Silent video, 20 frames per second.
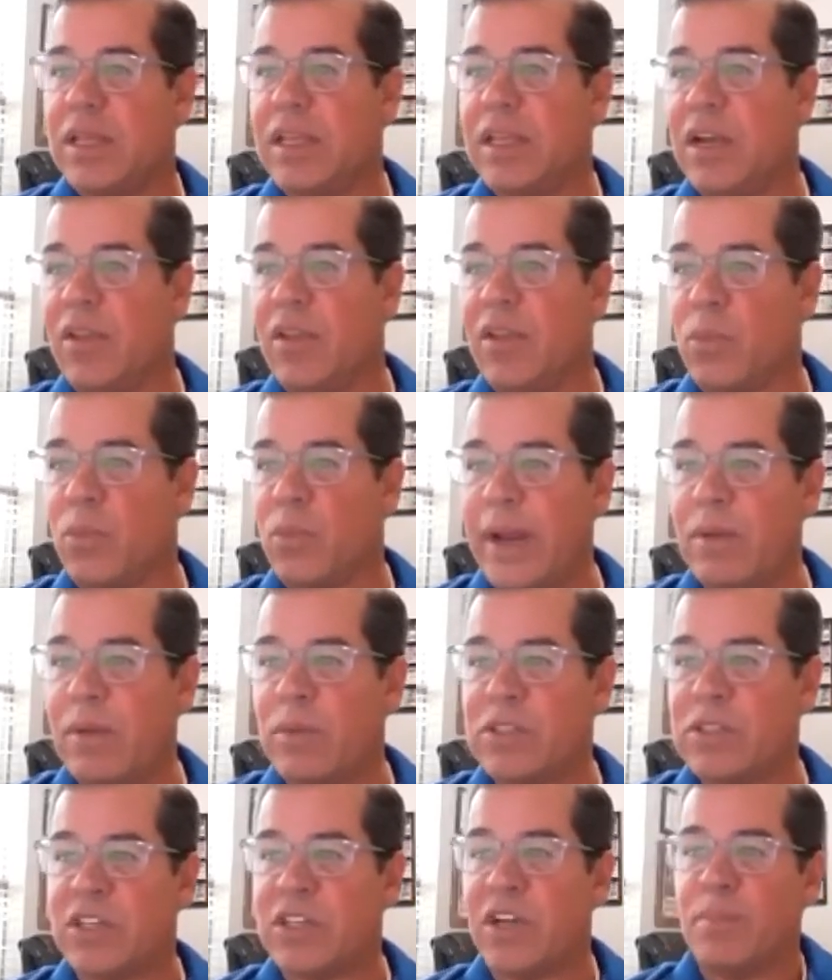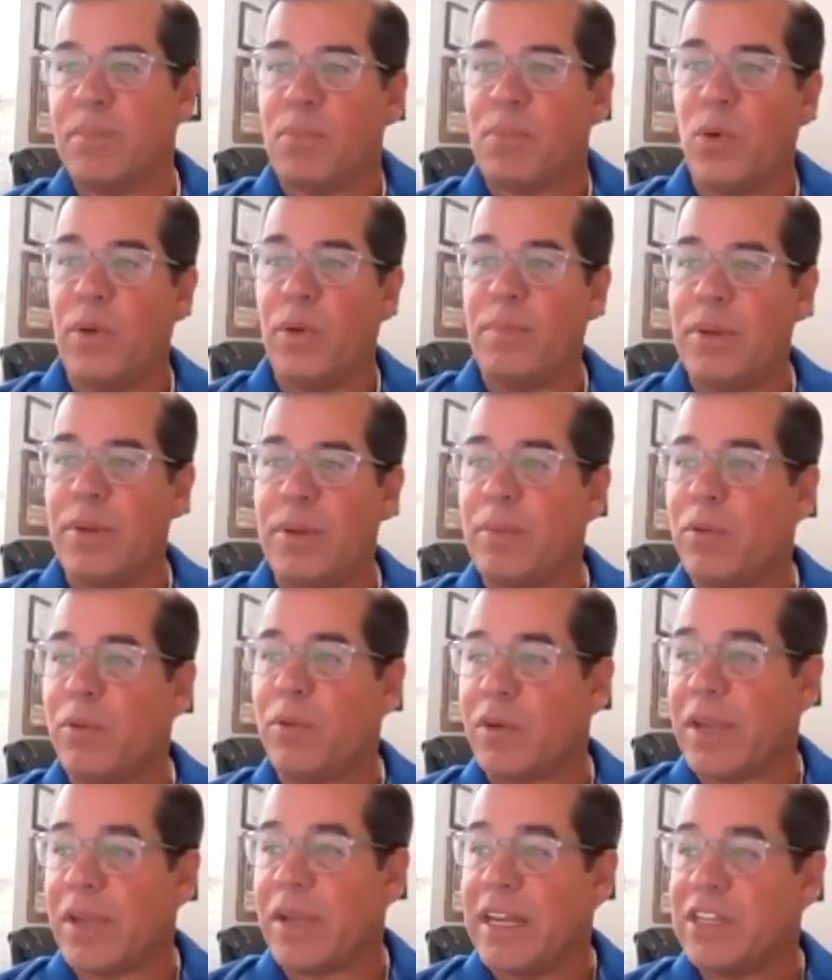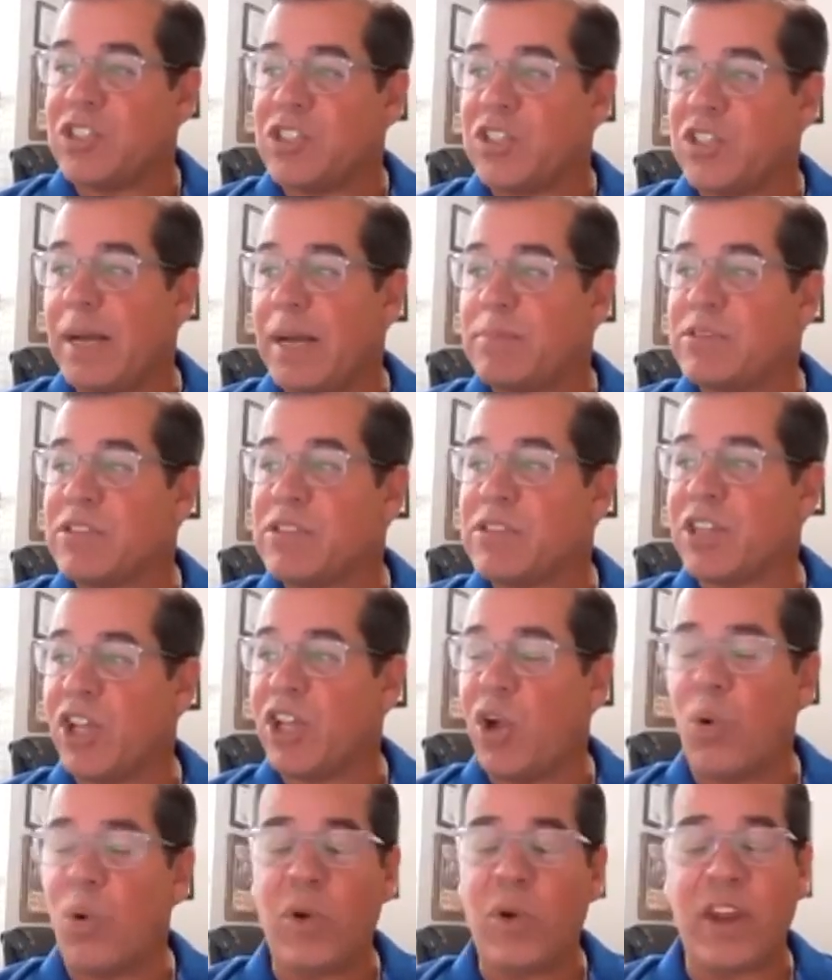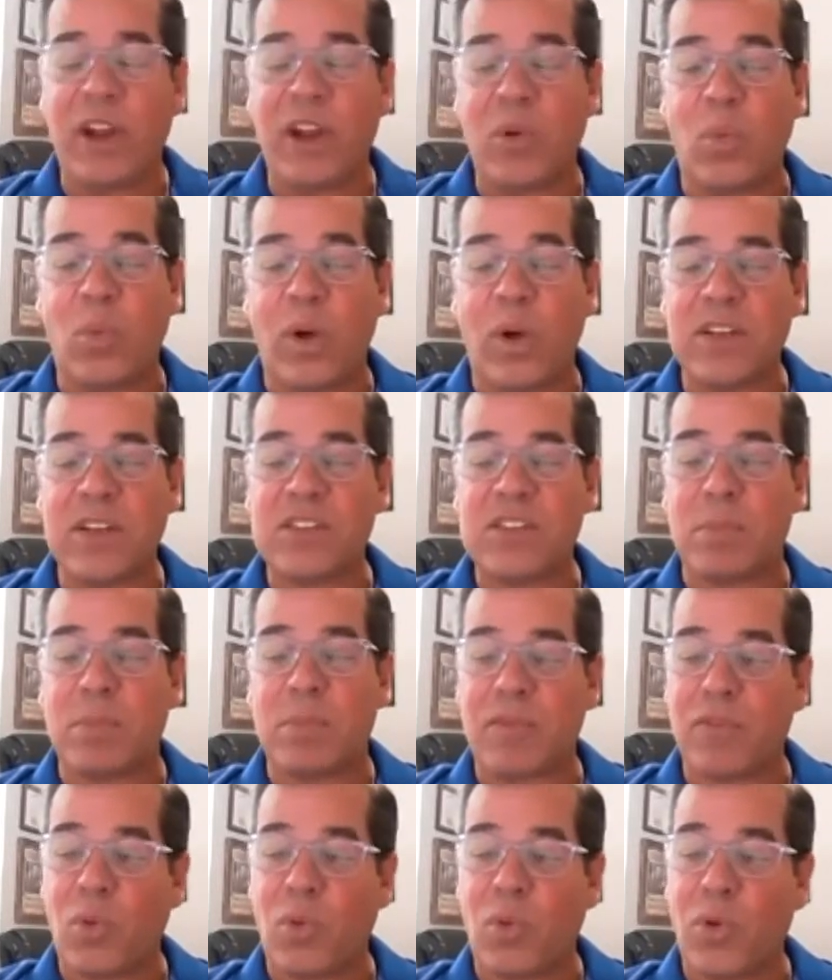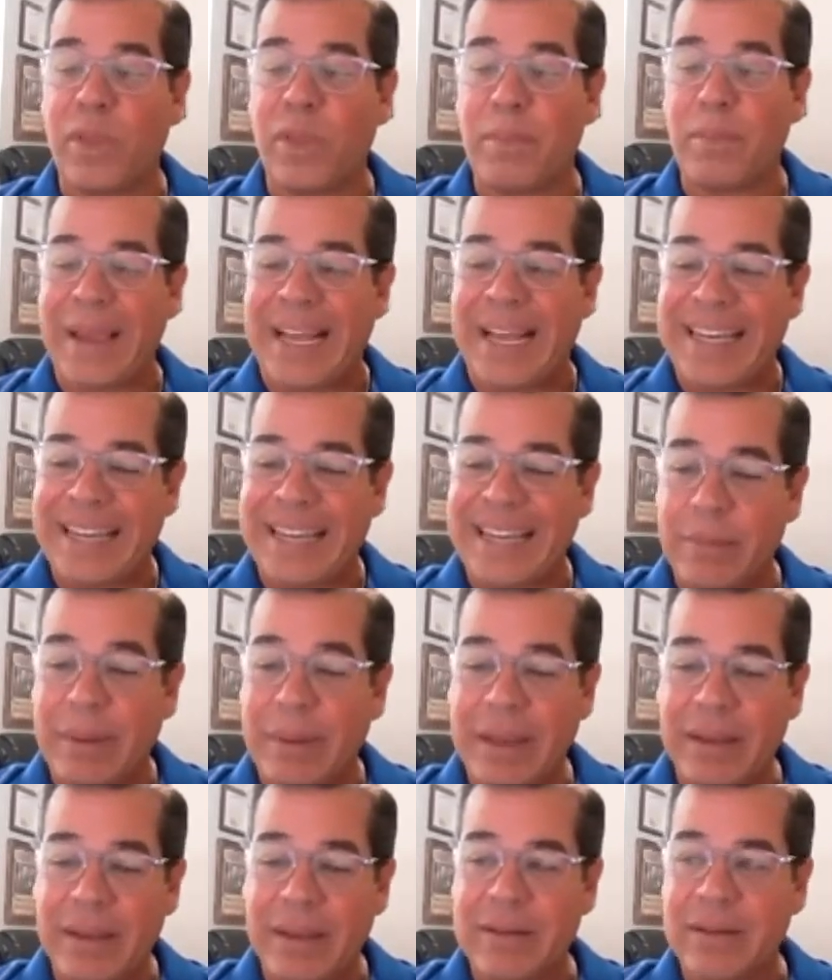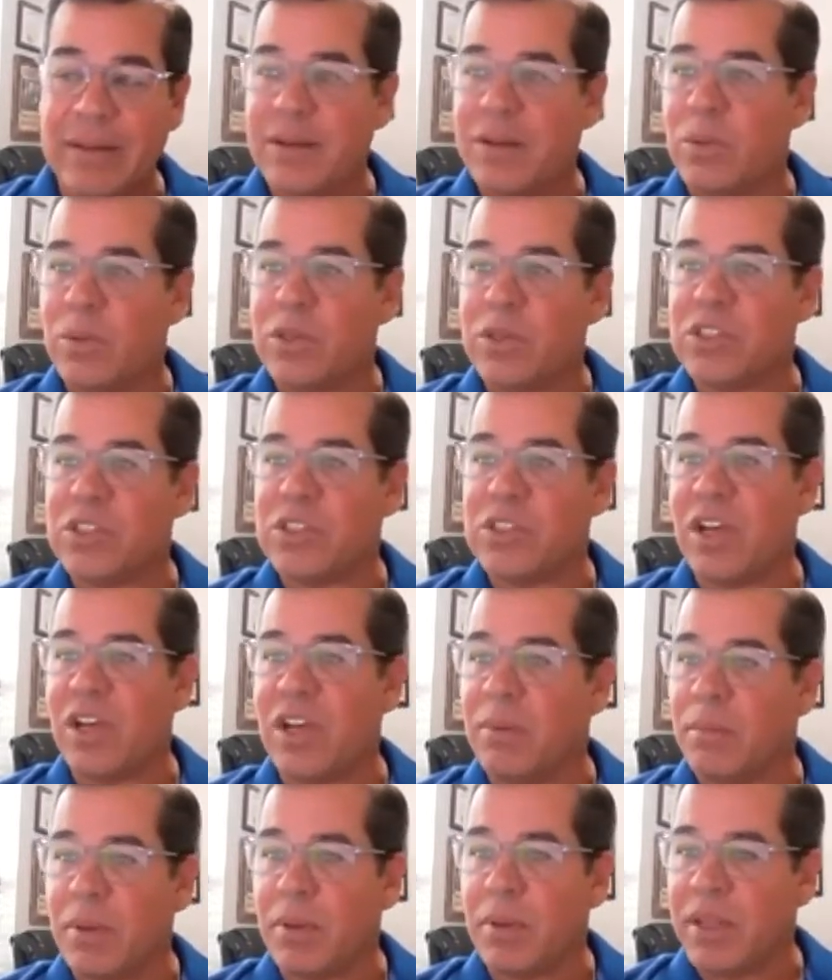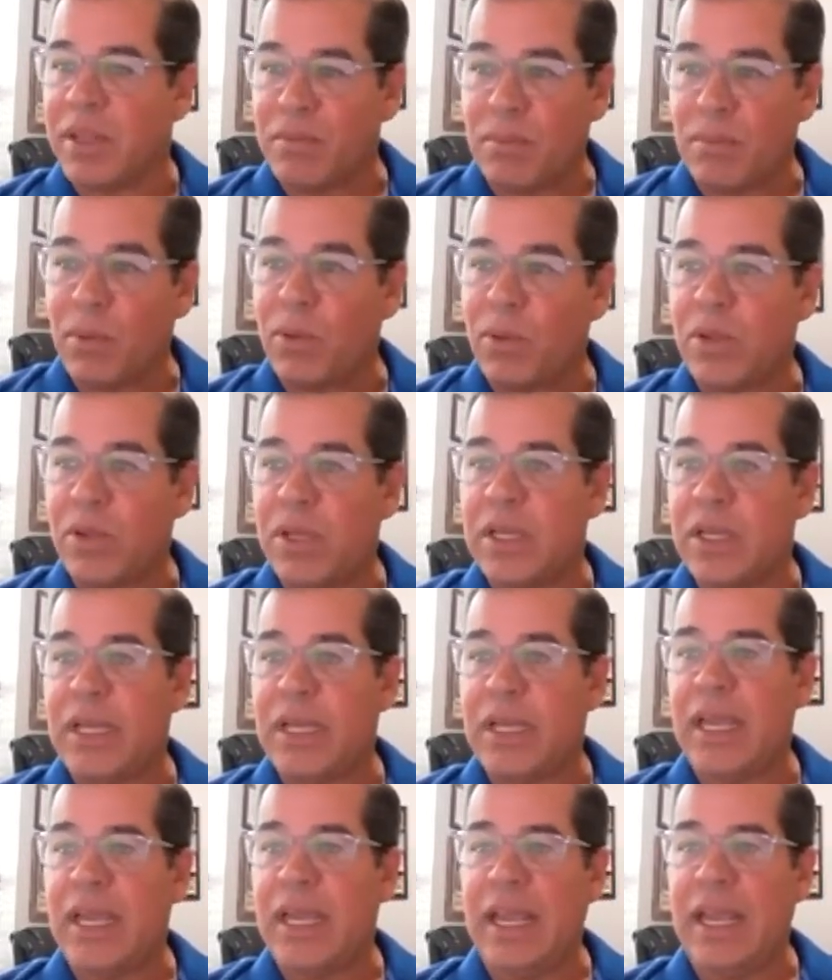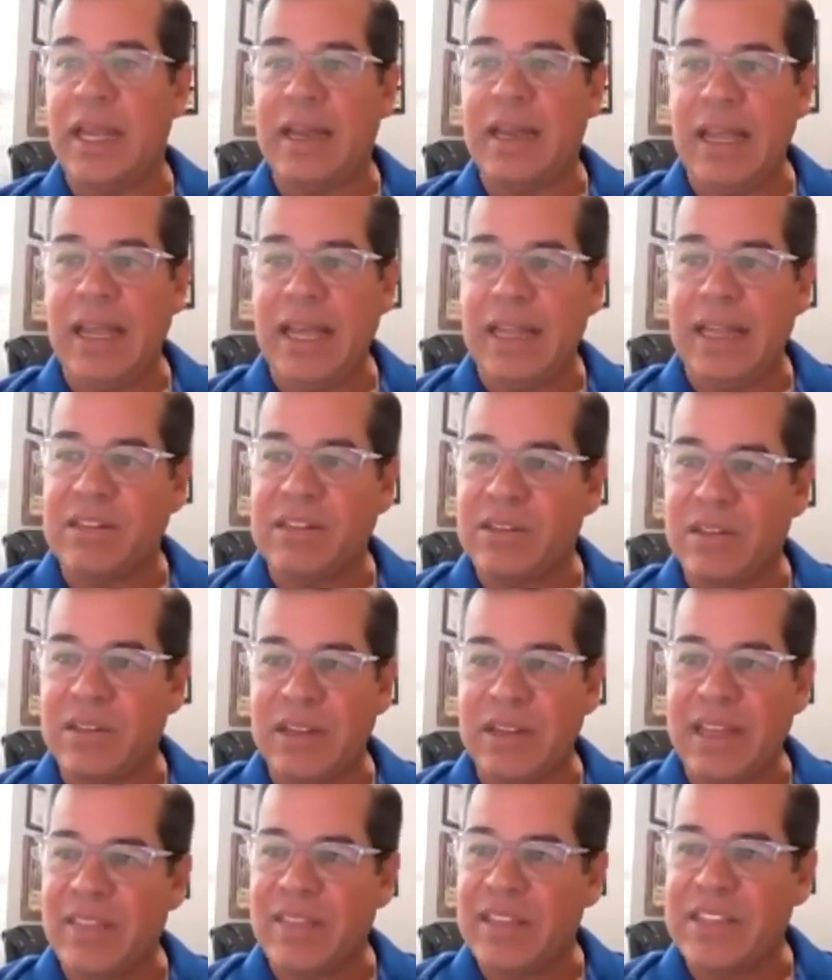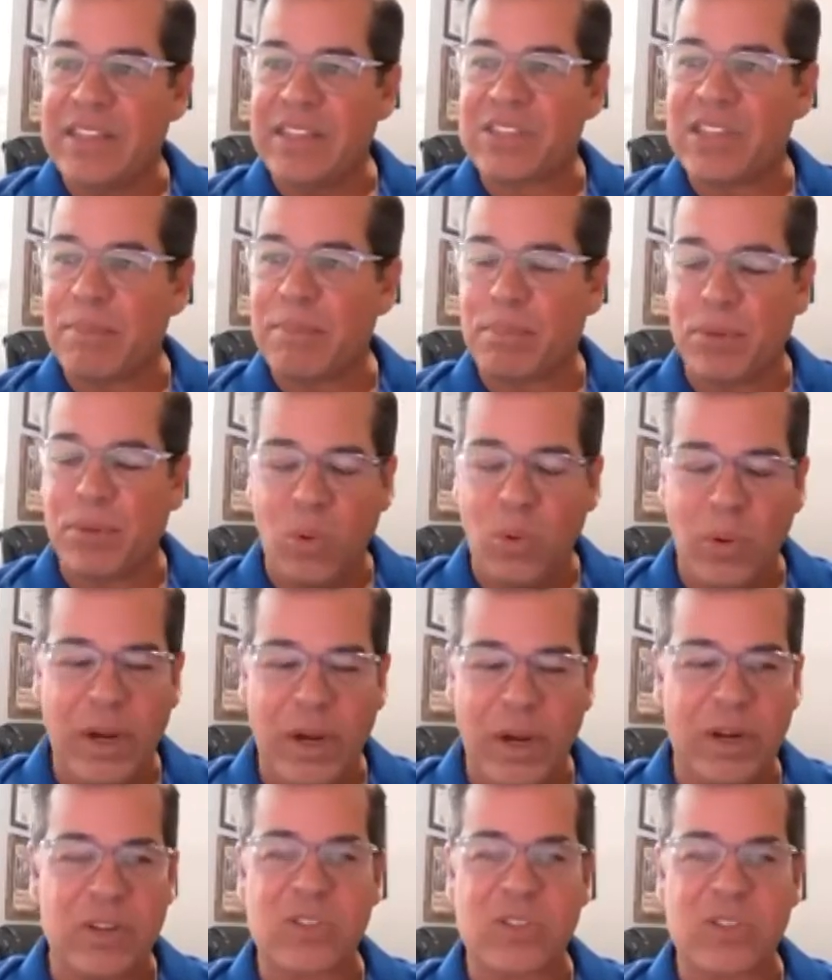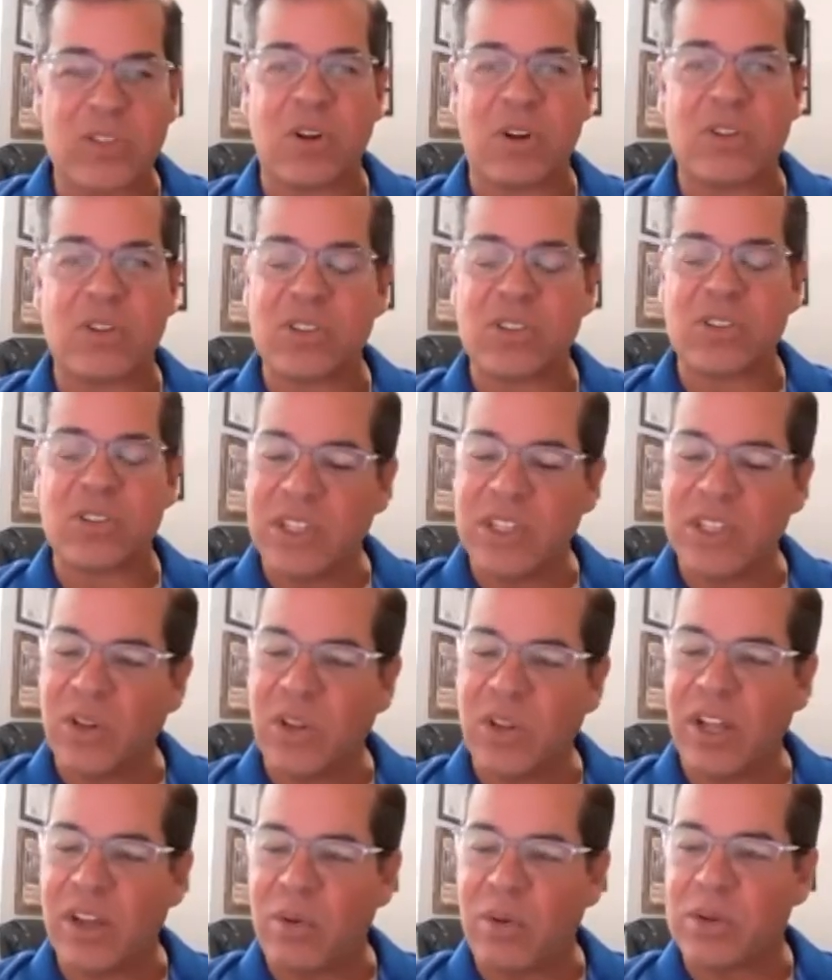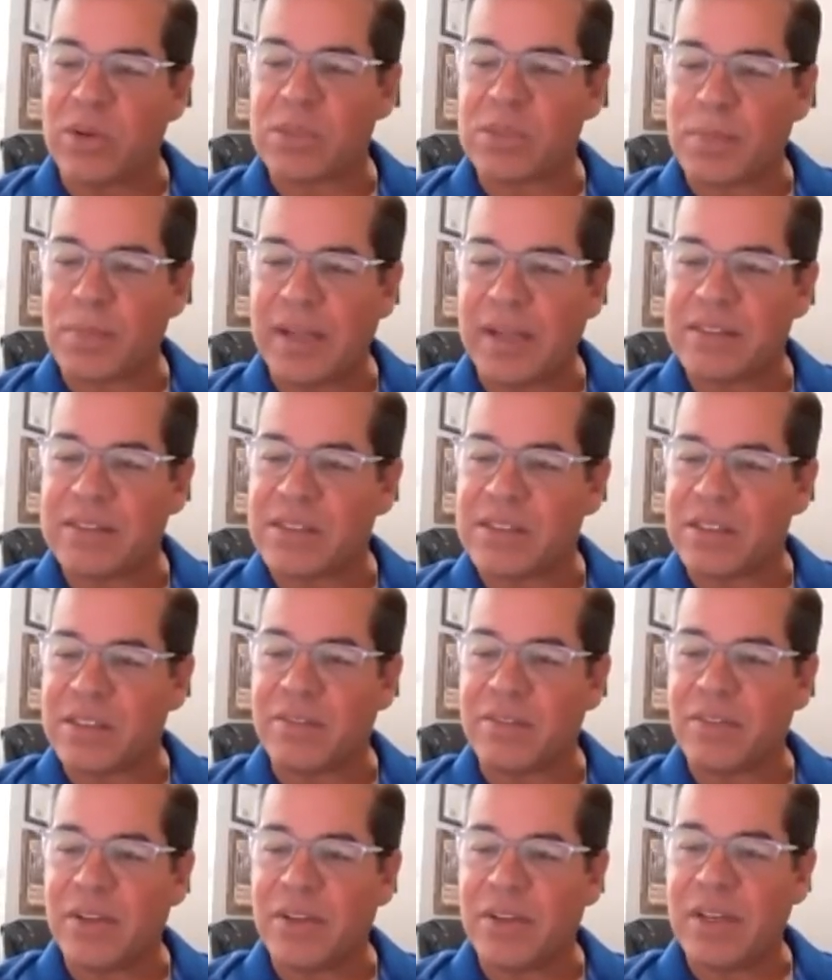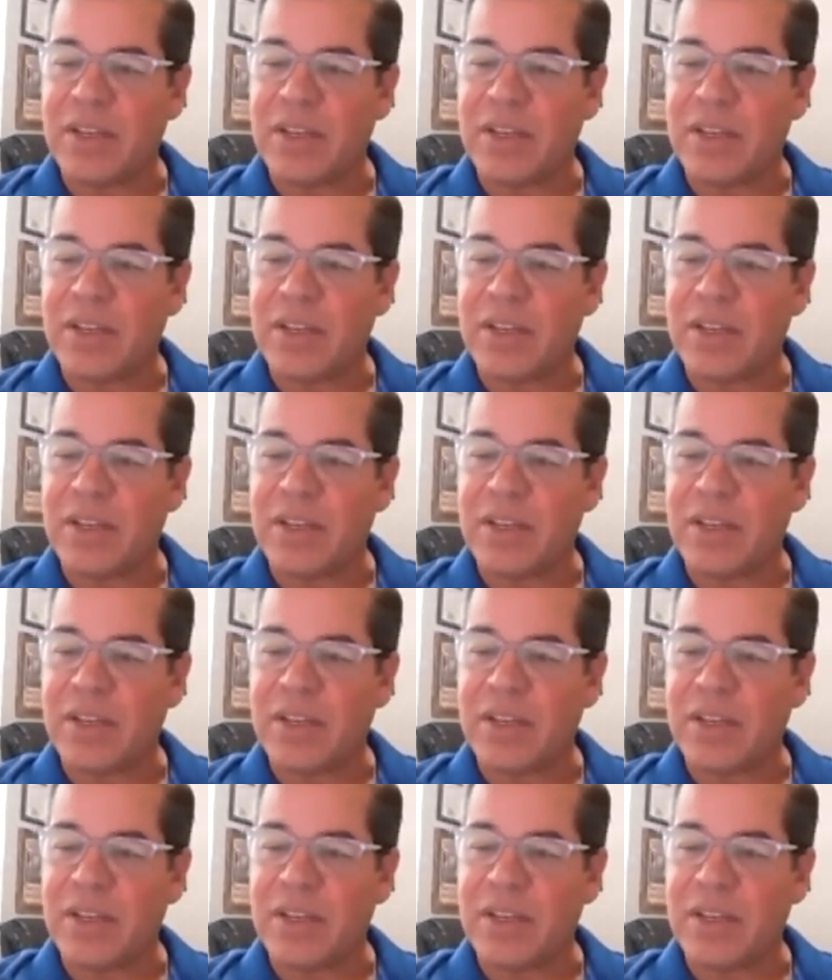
The rate in which unemployed people are getting jobs is lower than it was before the pandemic, which is unbelievable. And these employers are still unresponsive.